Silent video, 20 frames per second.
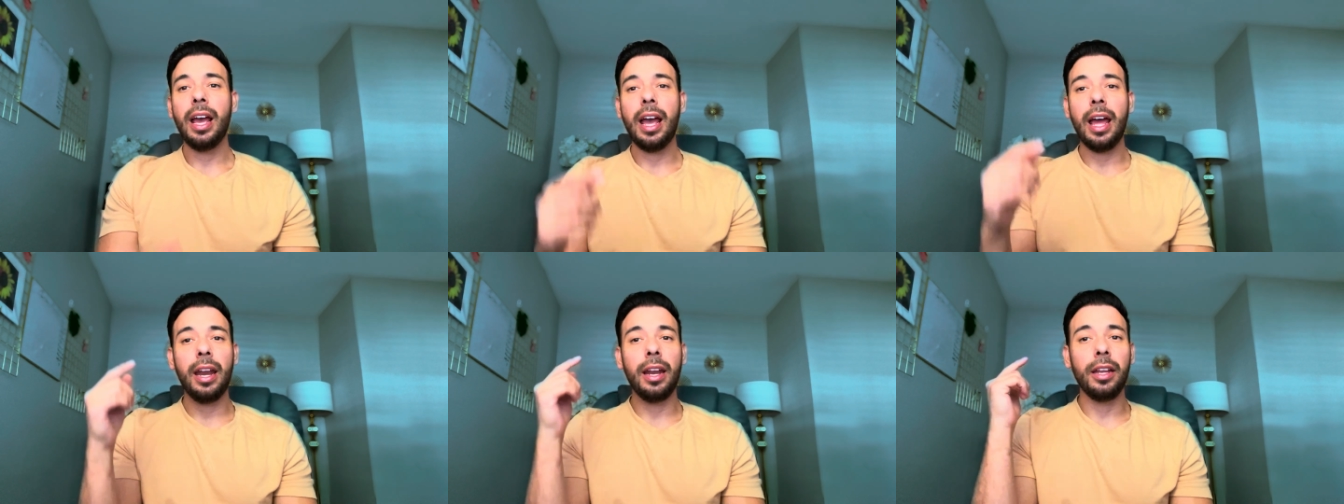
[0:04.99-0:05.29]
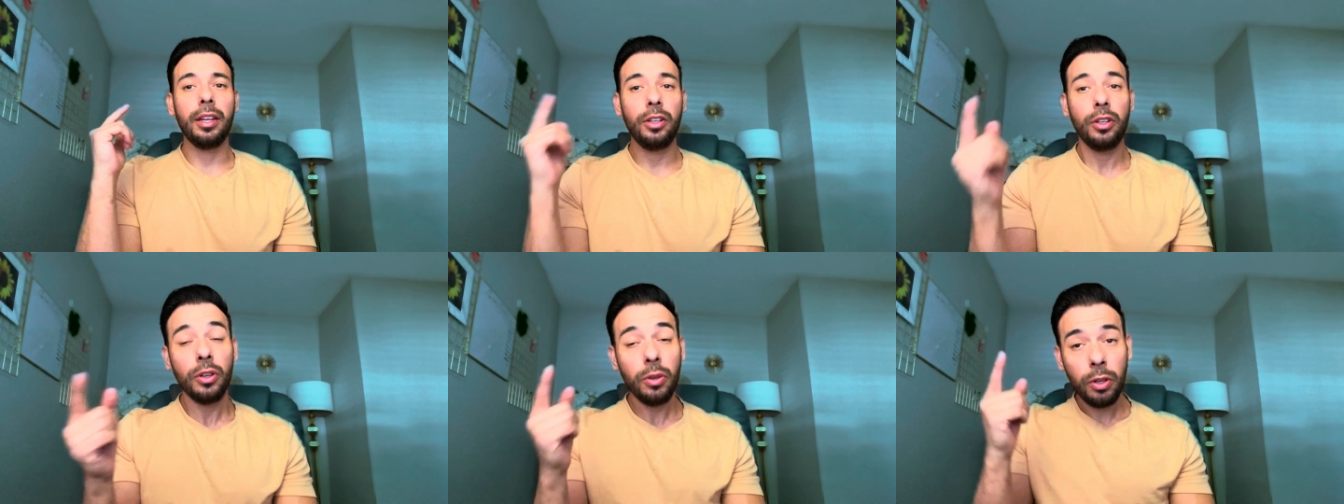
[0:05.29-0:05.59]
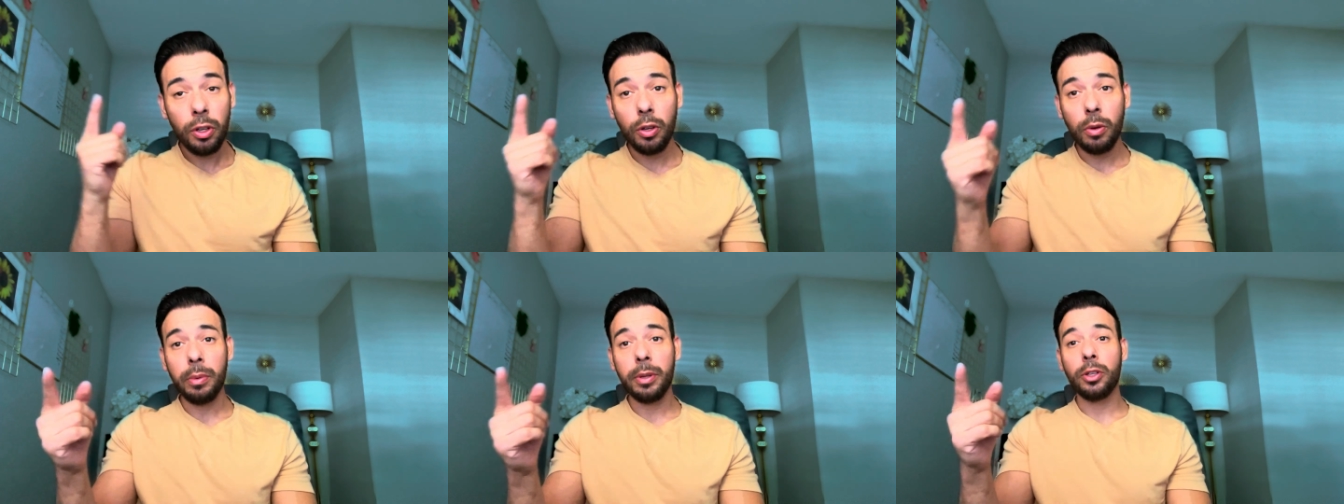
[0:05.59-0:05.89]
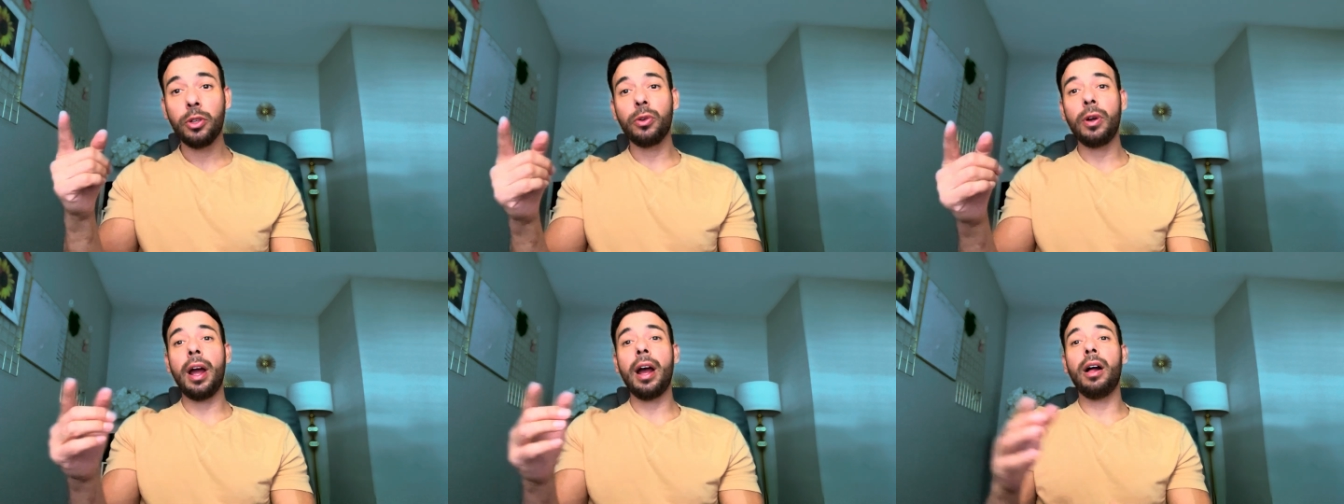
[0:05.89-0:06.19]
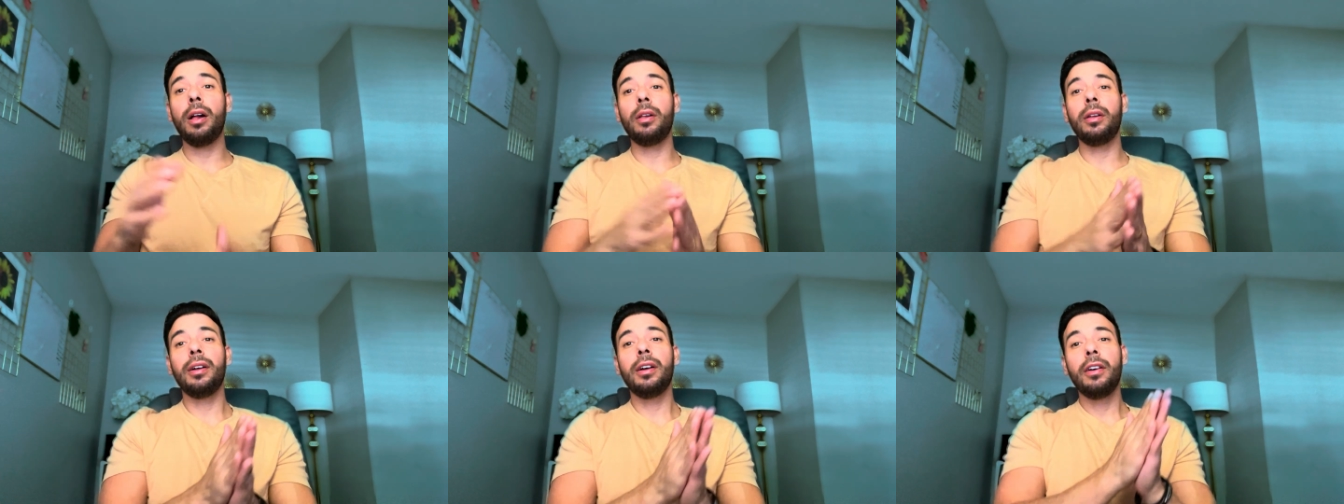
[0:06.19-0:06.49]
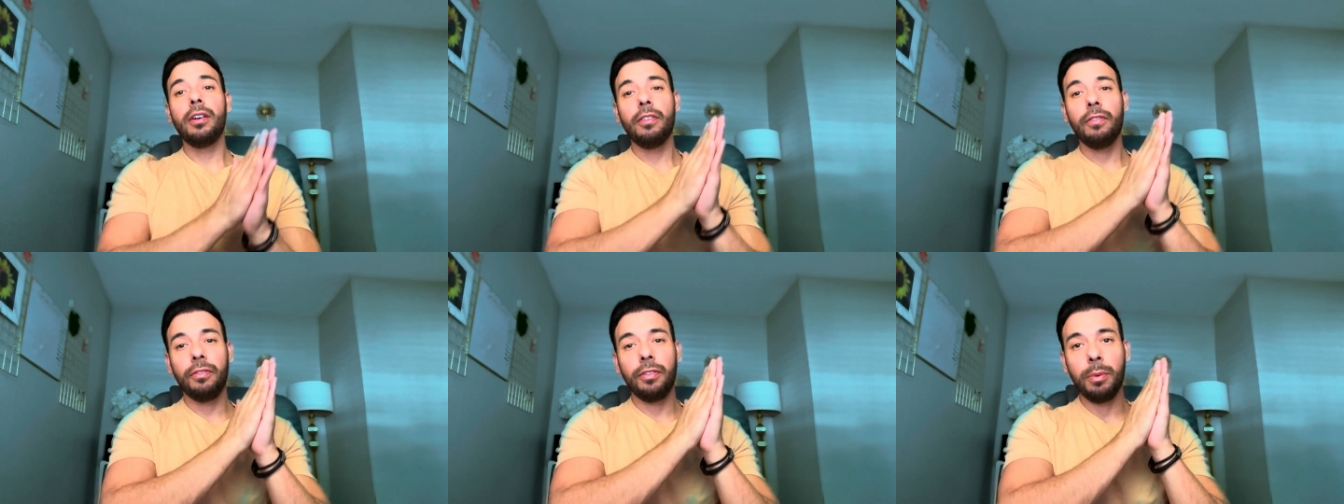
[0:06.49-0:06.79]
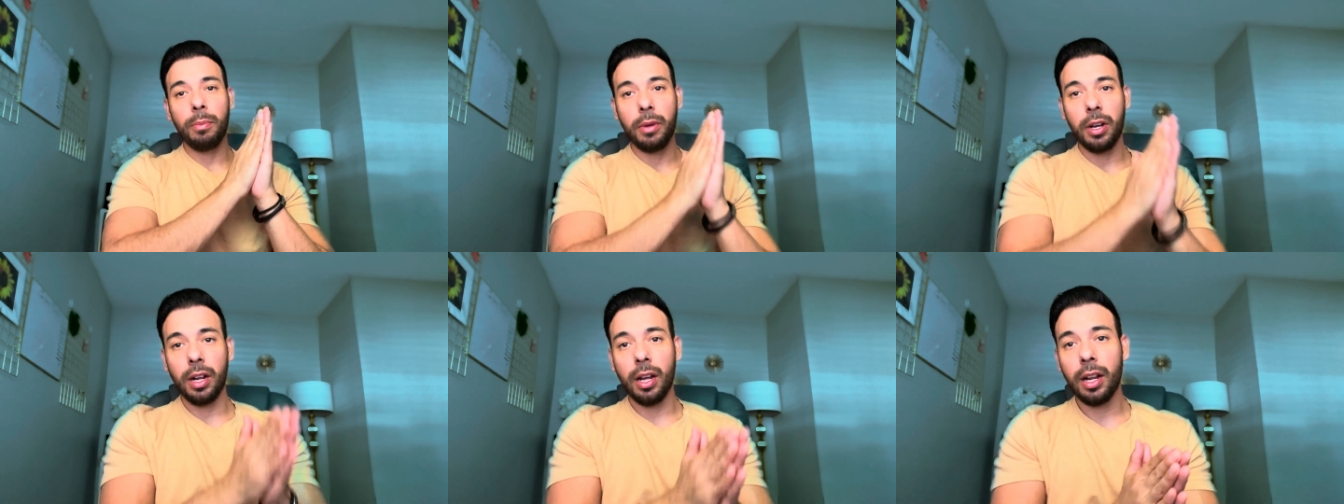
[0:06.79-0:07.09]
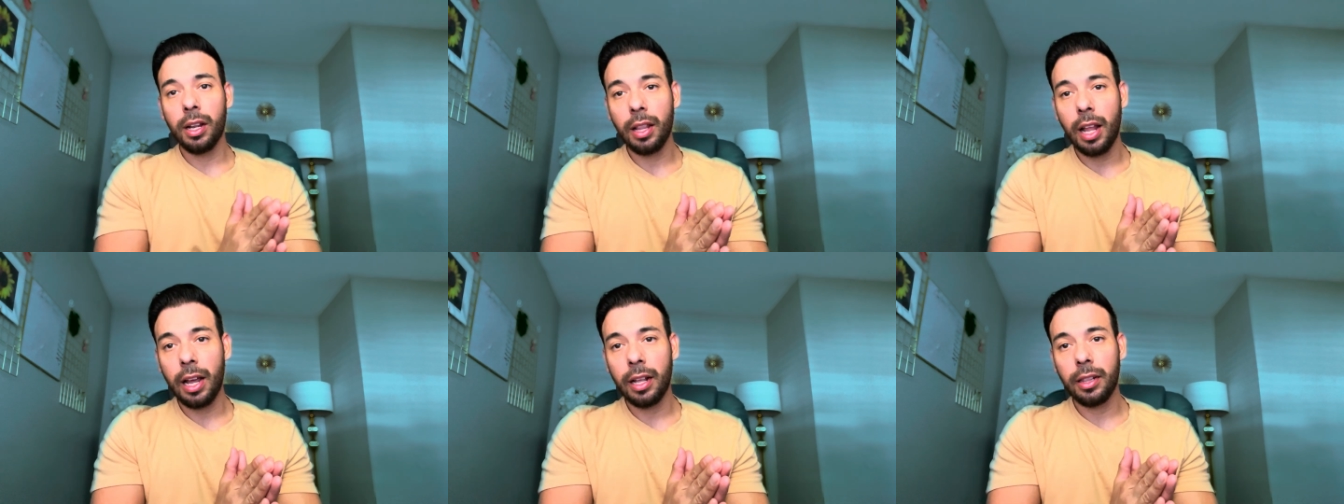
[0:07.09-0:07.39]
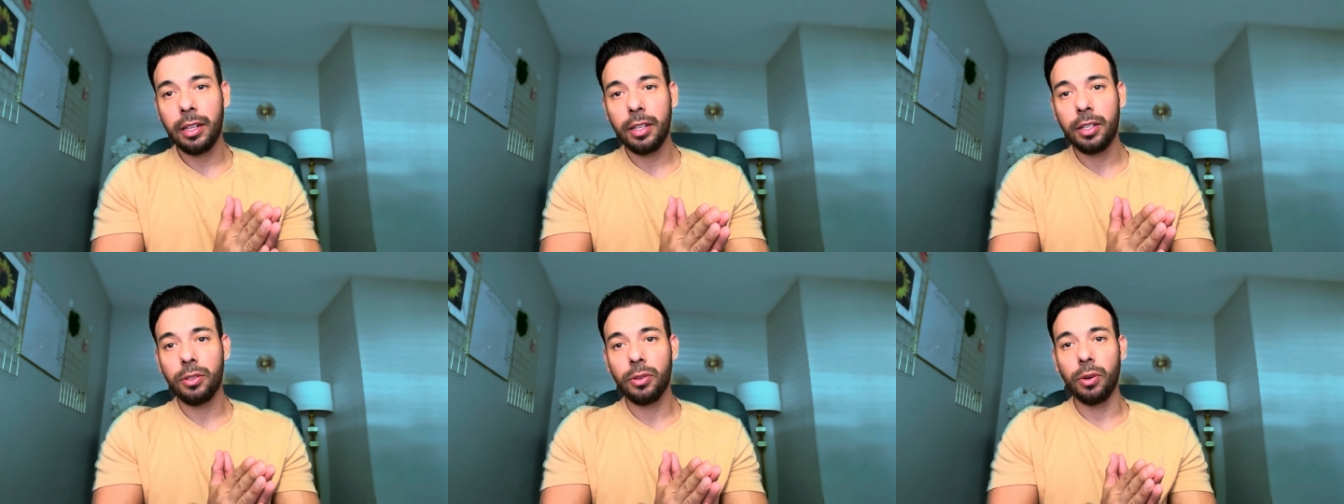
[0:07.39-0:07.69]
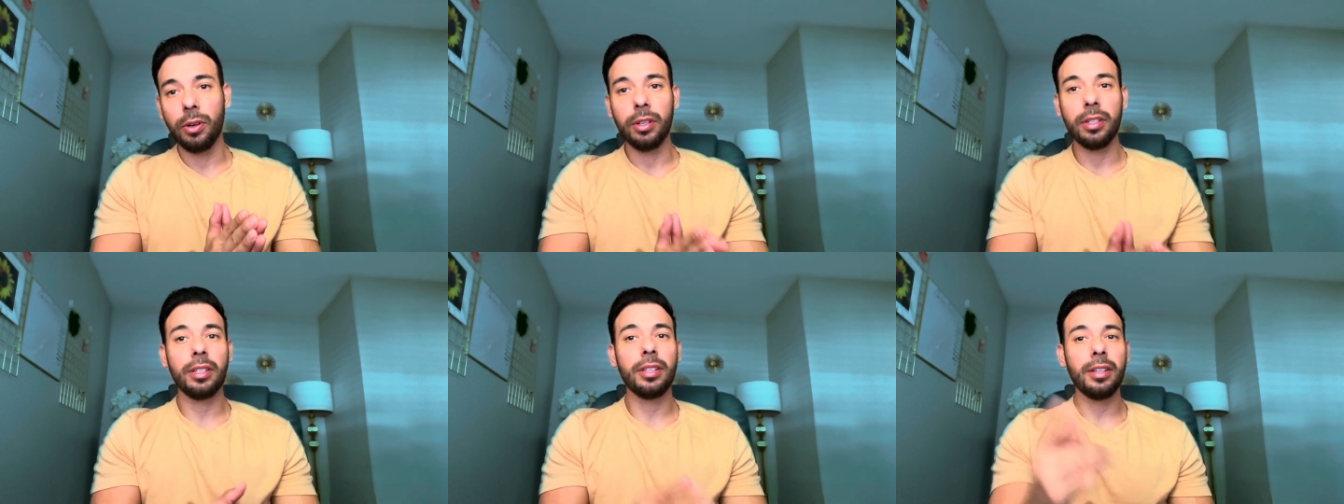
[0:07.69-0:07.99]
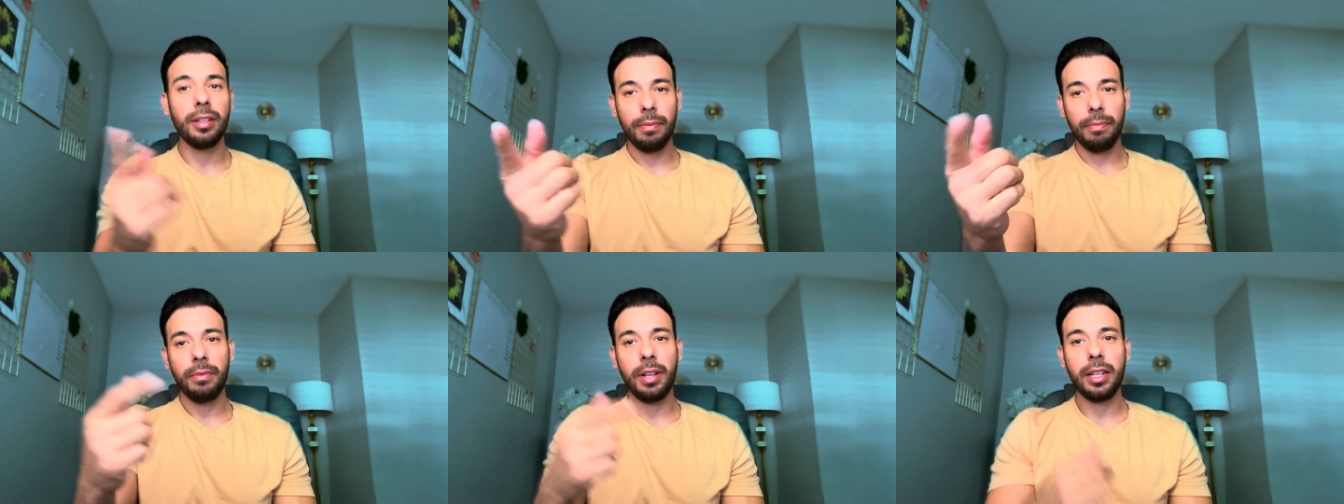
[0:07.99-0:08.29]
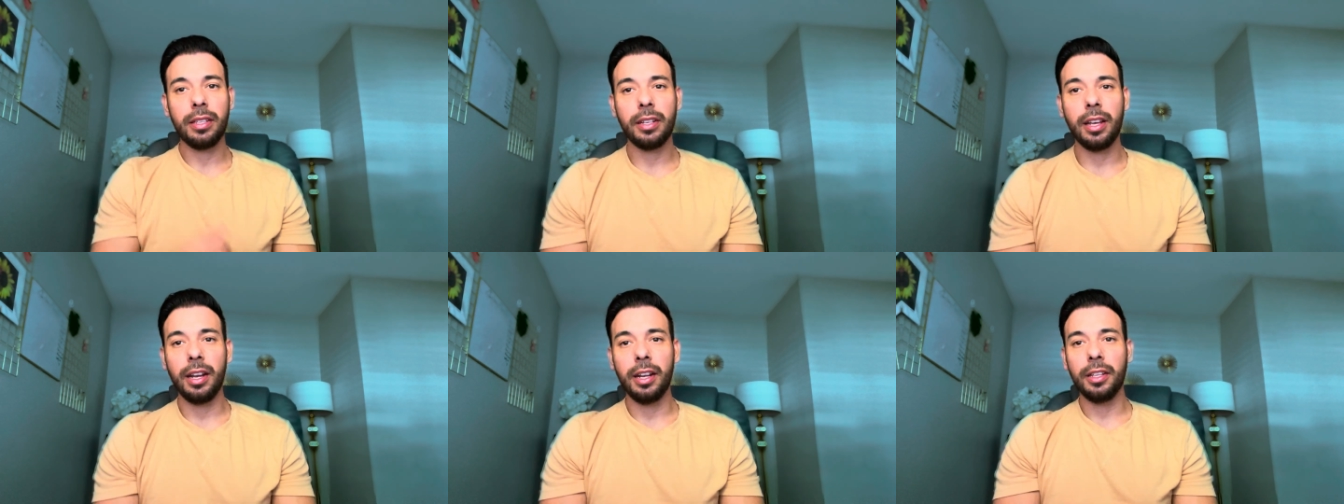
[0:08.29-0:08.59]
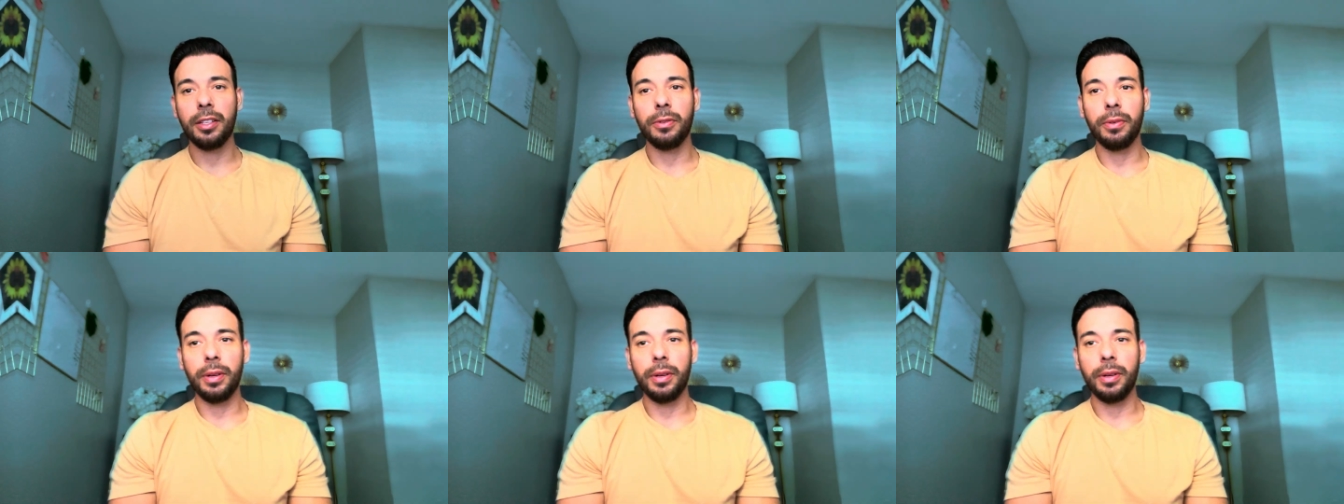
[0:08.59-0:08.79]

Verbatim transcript: and a new human trial from an unlikely source. Let's get into